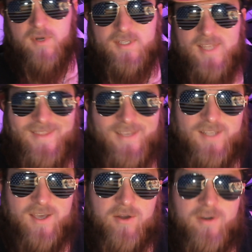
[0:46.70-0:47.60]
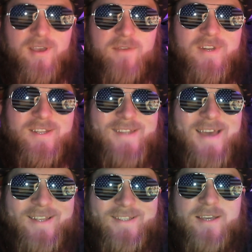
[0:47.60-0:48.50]
is that the entirety of it is
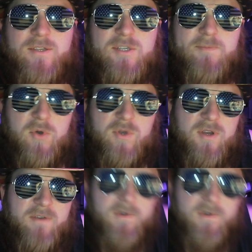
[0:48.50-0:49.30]
not exactly spoken of